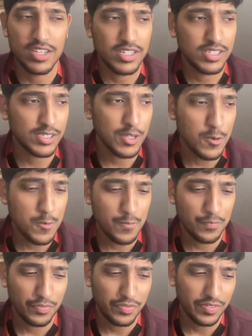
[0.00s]
So
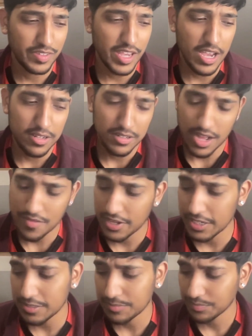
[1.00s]
yeah, I think